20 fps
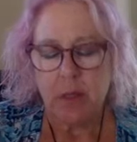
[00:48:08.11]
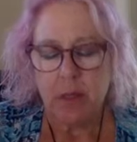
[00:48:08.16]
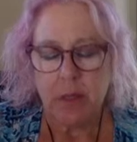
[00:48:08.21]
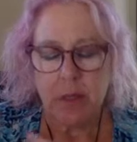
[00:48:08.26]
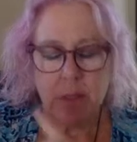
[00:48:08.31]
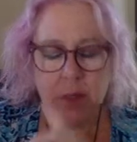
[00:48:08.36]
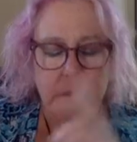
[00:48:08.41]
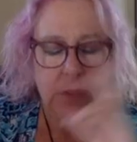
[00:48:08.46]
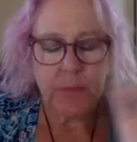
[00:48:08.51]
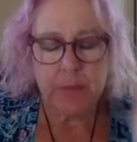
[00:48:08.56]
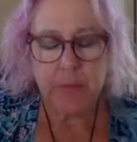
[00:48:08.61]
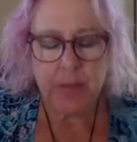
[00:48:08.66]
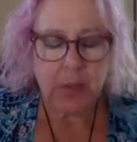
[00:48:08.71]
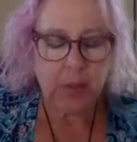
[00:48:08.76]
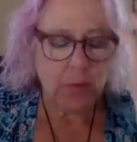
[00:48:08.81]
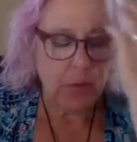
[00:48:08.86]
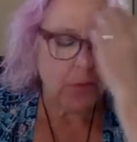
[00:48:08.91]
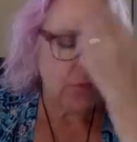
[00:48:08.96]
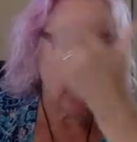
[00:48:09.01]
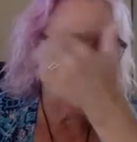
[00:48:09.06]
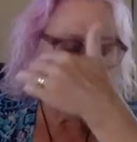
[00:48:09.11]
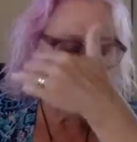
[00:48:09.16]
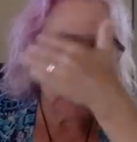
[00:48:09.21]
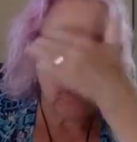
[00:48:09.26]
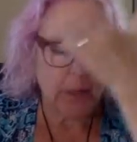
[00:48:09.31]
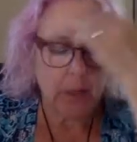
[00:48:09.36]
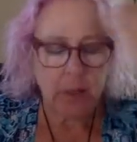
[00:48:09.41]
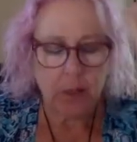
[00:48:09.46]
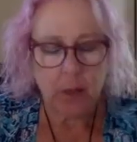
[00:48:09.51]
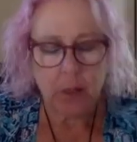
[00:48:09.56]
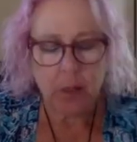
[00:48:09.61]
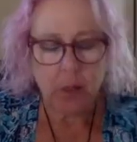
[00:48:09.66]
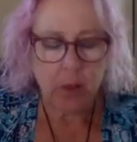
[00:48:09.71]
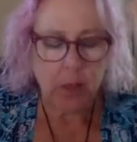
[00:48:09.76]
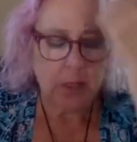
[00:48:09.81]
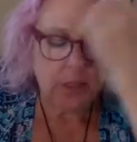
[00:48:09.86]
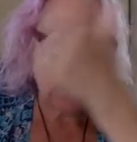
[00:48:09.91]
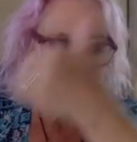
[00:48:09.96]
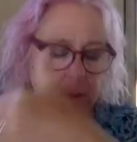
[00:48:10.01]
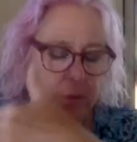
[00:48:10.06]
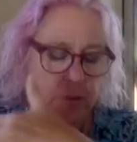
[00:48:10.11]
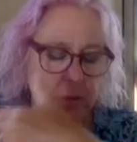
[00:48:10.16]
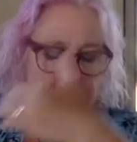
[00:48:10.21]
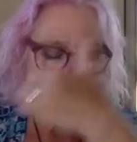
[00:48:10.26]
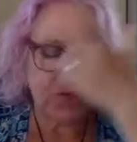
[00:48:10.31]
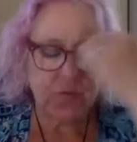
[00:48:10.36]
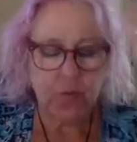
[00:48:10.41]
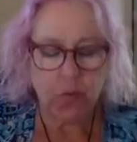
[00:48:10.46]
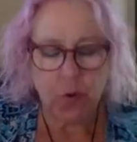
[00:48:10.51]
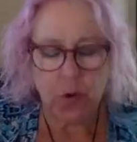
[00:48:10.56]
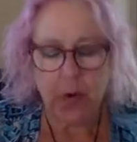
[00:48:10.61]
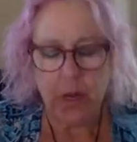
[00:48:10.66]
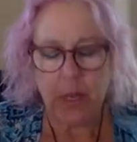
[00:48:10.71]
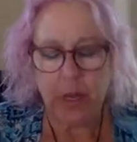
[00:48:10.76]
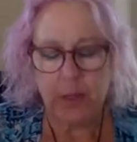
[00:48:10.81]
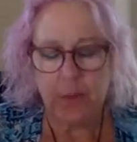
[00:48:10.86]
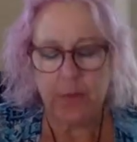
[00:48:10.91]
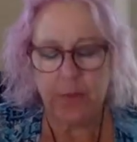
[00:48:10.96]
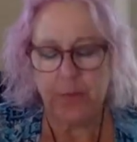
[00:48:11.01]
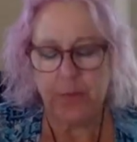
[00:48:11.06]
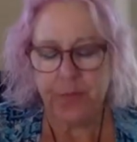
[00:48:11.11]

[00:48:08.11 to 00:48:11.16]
There's a big one right here across someone's forehead.